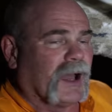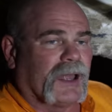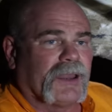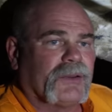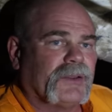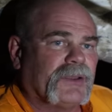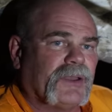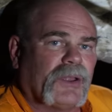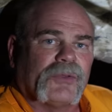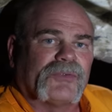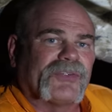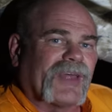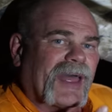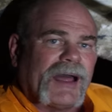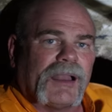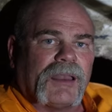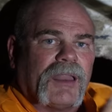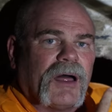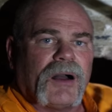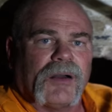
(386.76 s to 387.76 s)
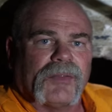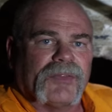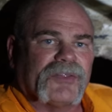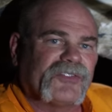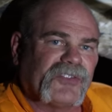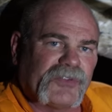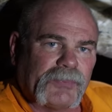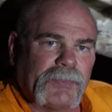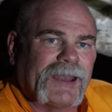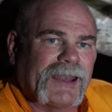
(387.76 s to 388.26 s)
God only knows how long
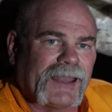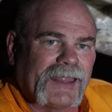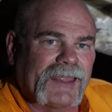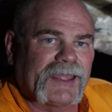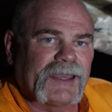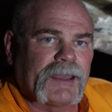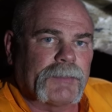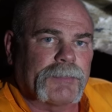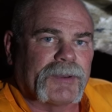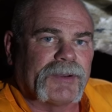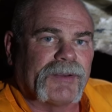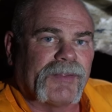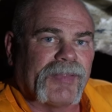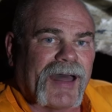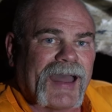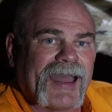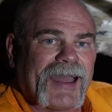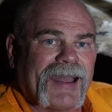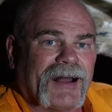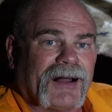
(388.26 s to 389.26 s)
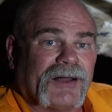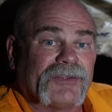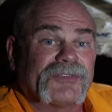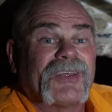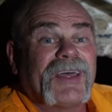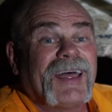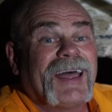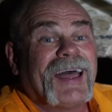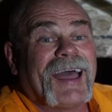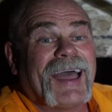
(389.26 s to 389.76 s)
this has been leaking up under the house
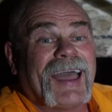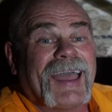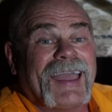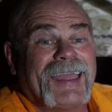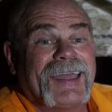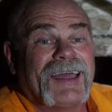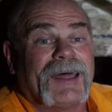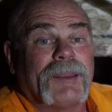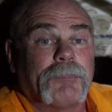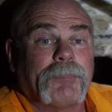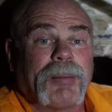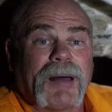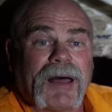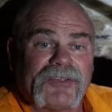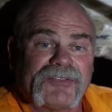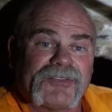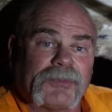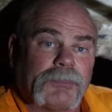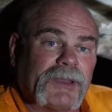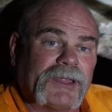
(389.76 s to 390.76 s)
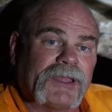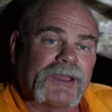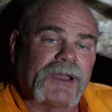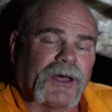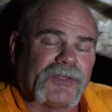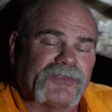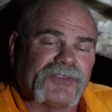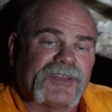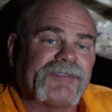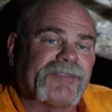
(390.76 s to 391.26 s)
and possibly
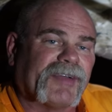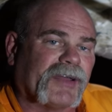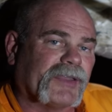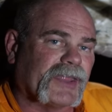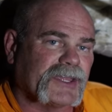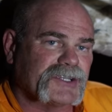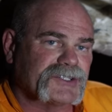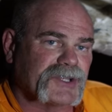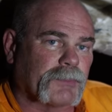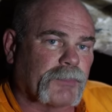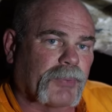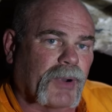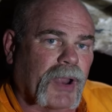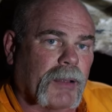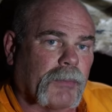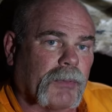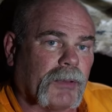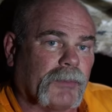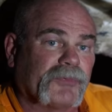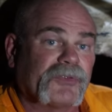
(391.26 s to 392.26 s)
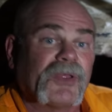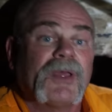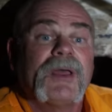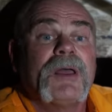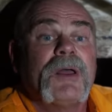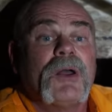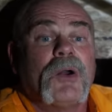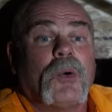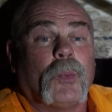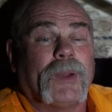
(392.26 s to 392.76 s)
causing foundation problems.
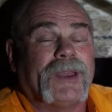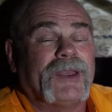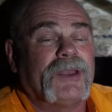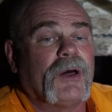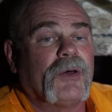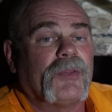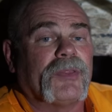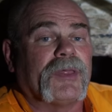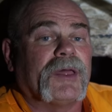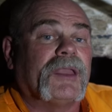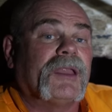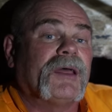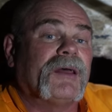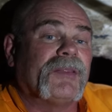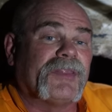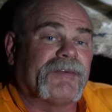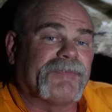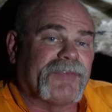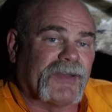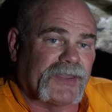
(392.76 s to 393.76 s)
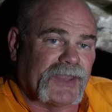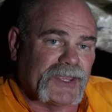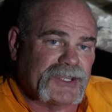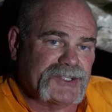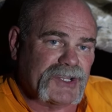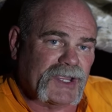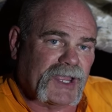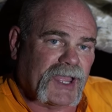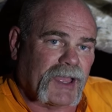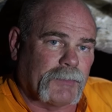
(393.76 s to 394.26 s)
We know that the
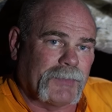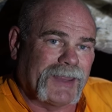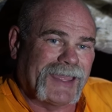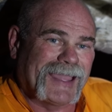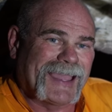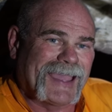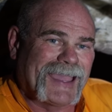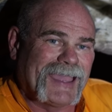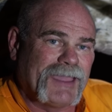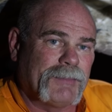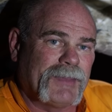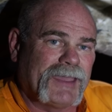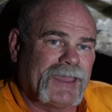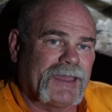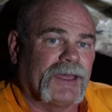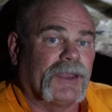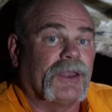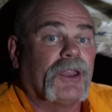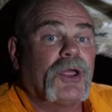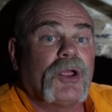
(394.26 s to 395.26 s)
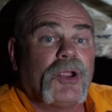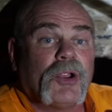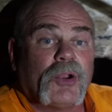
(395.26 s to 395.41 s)
foundation company came in,